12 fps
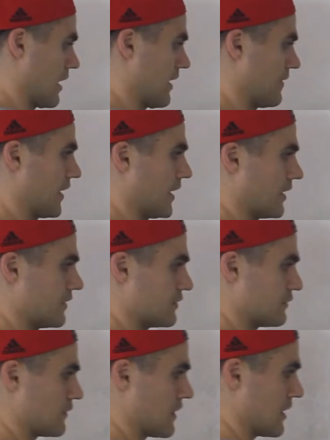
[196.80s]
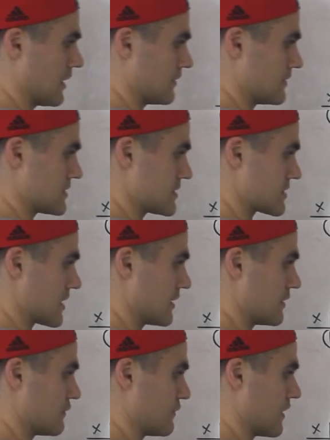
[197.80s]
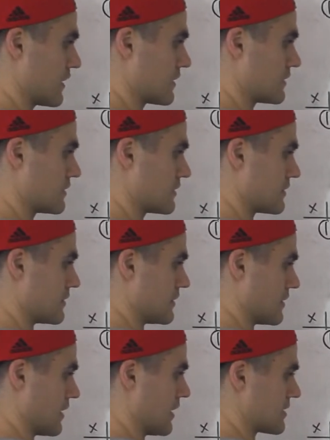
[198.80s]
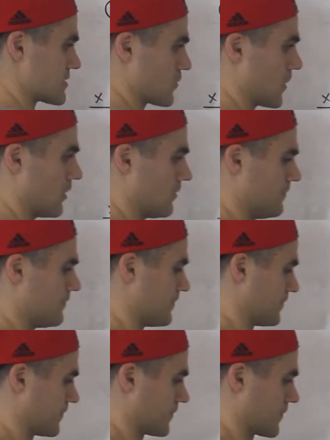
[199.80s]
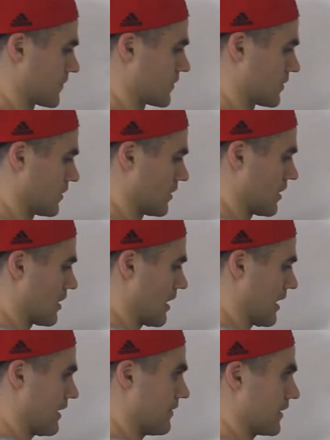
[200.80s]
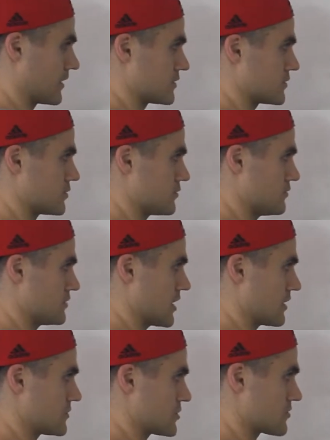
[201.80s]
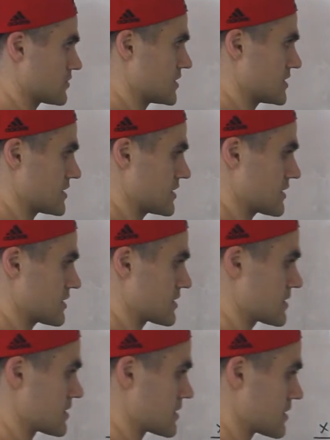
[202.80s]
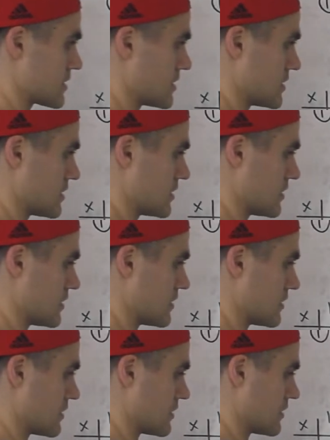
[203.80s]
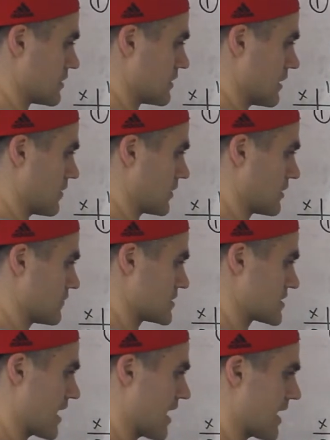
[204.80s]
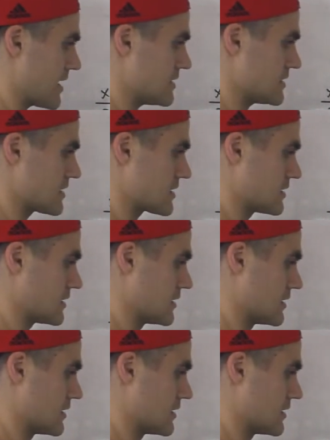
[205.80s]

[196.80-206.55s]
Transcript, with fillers: And then undefined, this is undefined as well. And then 2 times 3, 6, that would give us 8